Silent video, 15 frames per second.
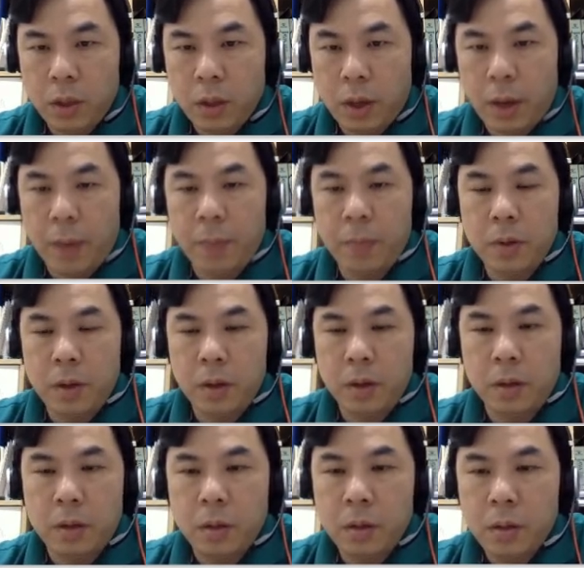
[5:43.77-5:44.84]
m here,
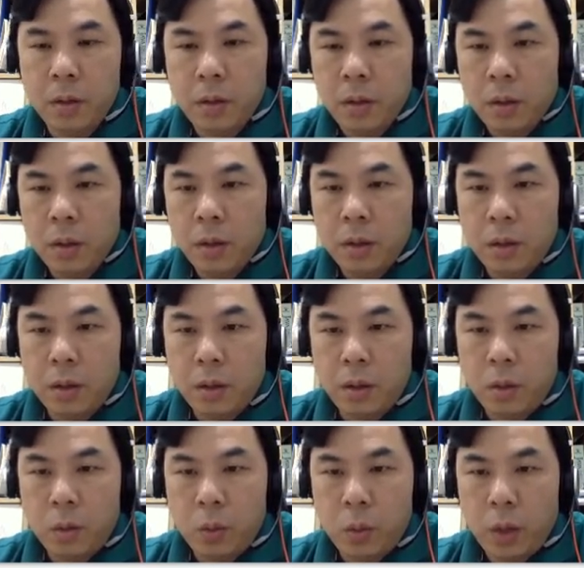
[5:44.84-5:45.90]

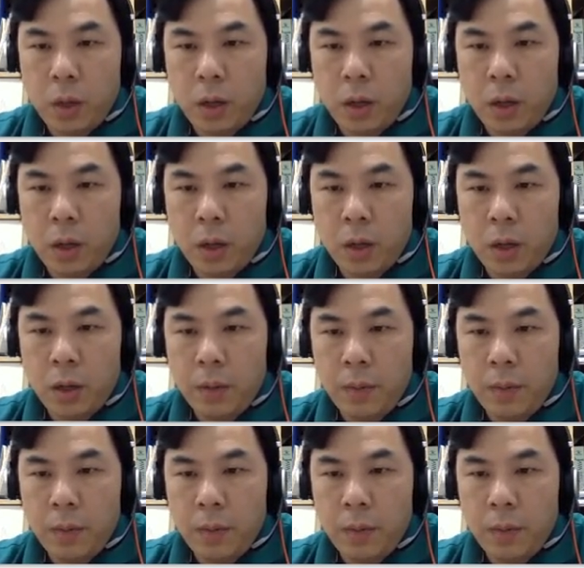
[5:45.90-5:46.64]
where